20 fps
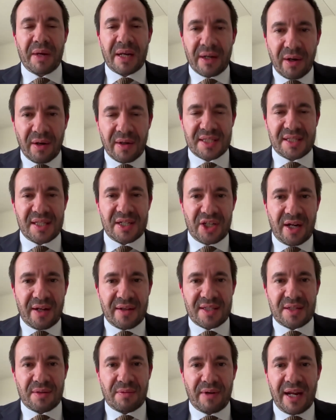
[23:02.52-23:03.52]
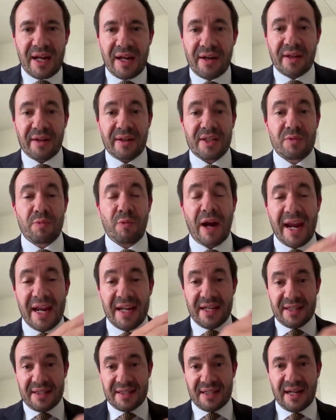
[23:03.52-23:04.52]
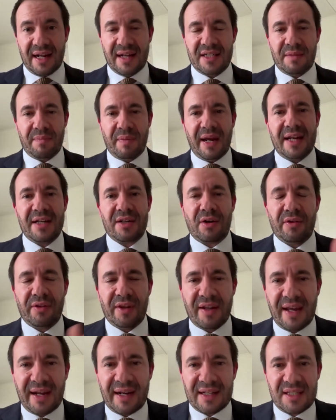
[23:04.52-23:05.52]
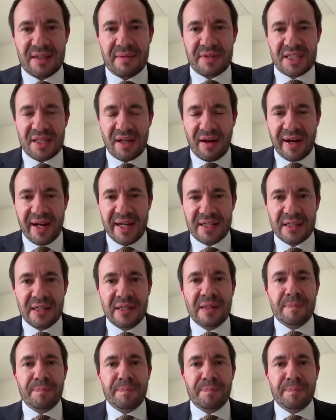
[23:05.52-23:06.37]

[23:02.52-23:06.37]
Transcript: because the Chancellery and others weighed into that debate on the negative side.